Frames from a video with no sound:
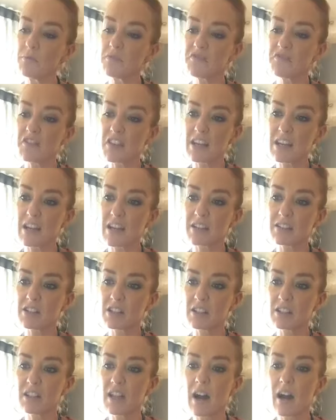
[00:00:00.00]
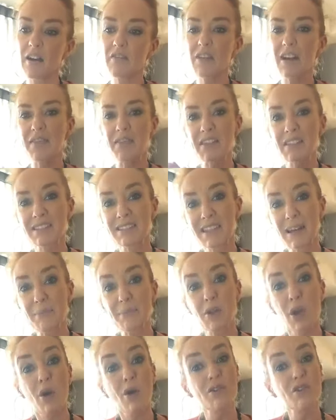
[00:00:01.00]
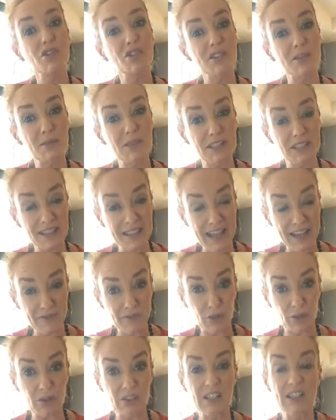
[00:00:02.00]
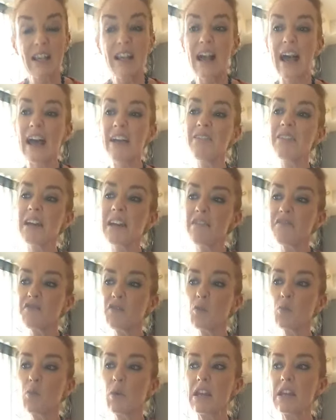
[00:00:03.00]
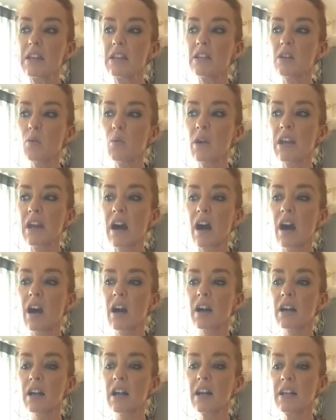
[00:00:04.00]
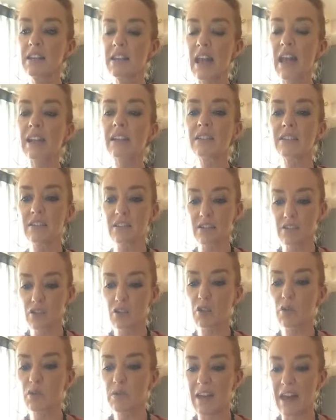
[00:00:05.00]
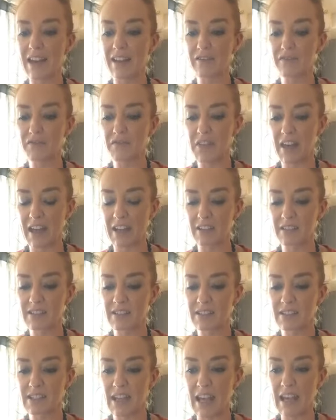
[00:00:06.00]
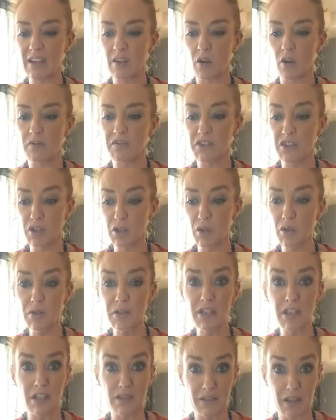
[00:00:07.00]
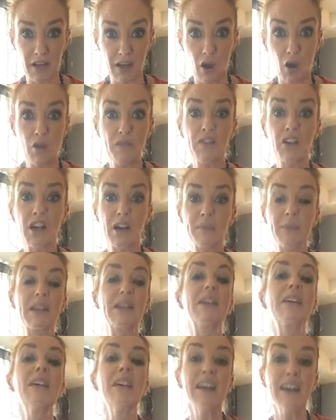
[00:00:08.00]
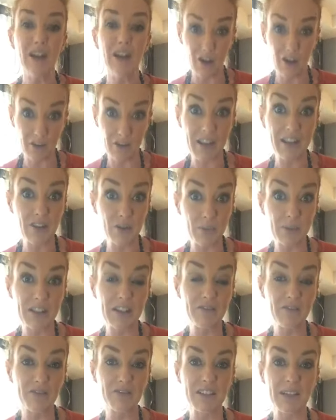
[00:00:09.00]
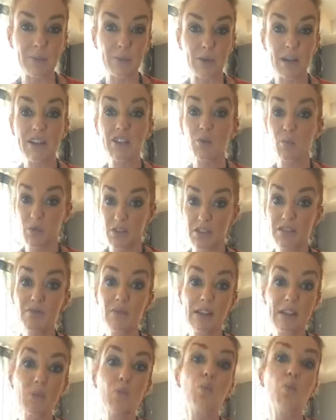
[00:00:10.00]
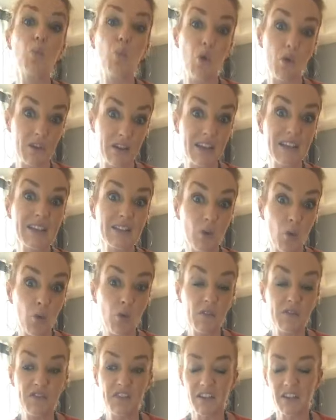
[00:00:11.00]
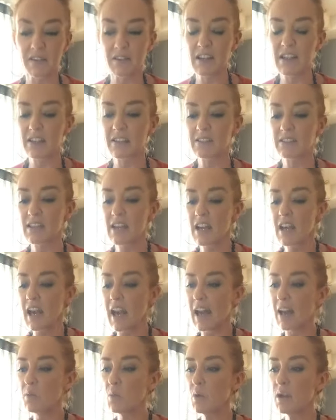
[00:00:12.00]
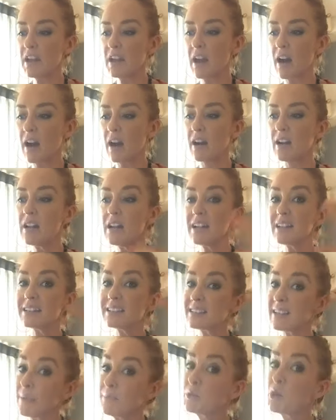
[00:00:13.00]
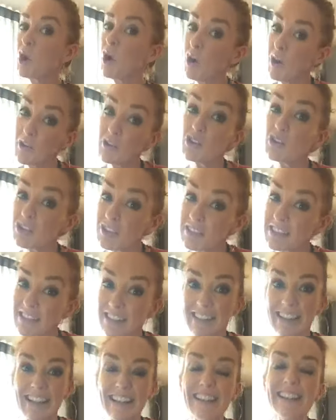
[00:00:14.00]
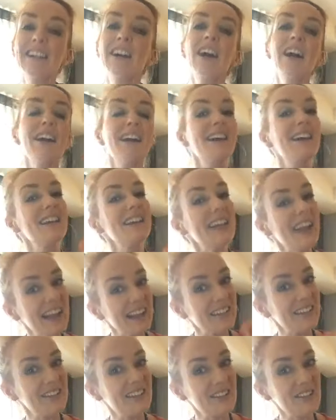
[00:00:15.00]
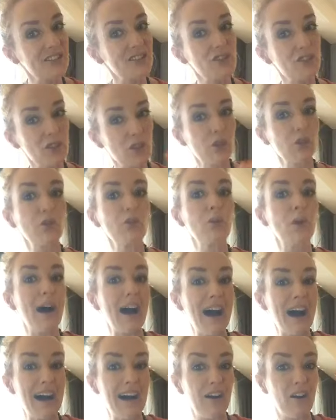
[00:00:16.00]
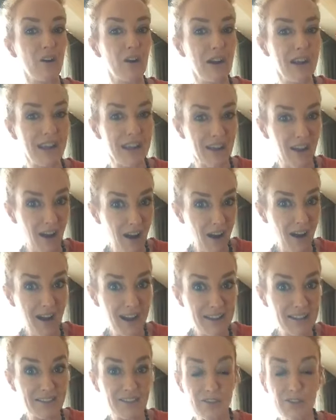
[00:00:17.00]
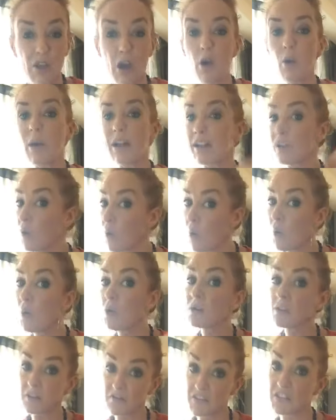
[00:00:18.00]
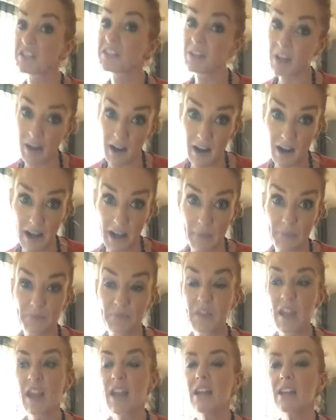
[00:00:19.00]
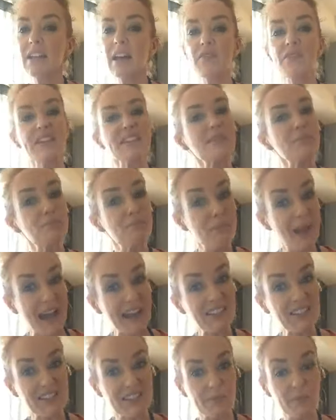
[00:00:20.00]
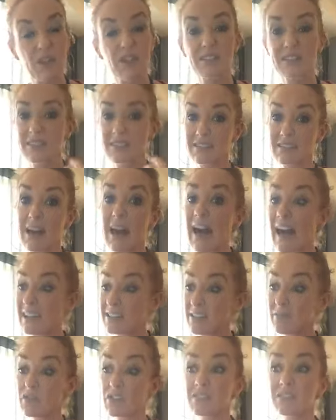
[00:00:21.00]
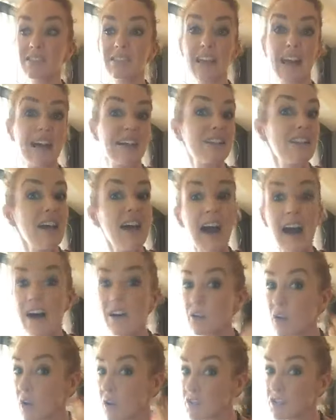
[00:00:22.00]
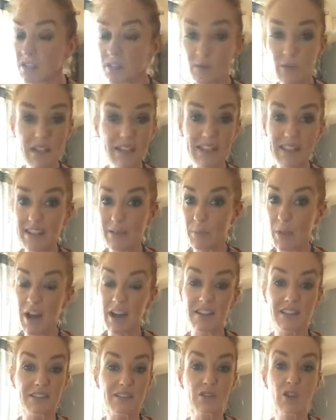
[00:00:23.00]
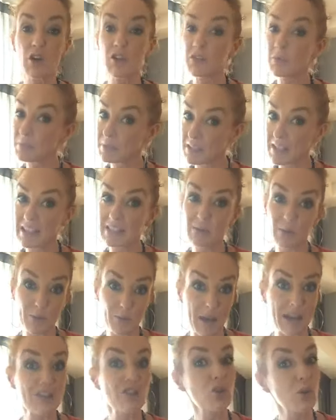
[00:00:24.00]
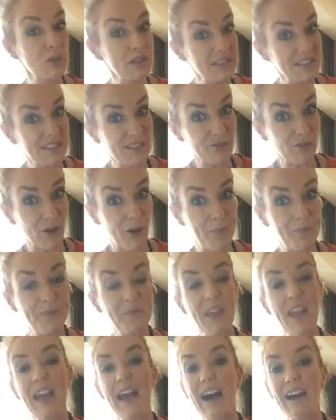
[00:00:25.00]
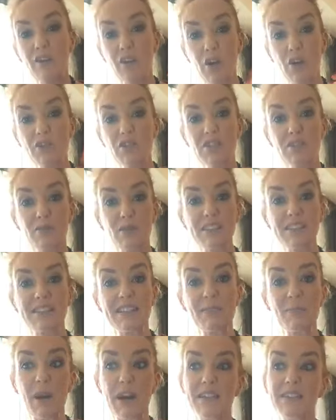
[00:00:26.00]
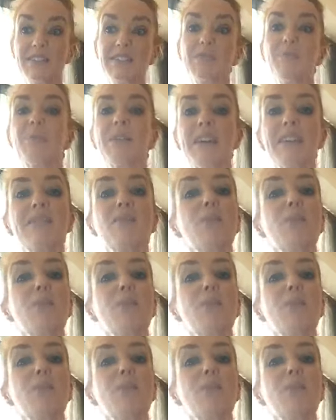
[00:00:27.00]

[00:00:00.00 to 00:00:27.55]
fear to love at the subconscious level, and therefore we are connected to that state of union, that overcoming in the belief of separation, which is really what all fear is, and we are subconsciously connected to our highest knowing all of the time. Now this matters because, as I've just said, our conscious reasoning mind is not the place we make choices from. Our conscious reasoning mind is the place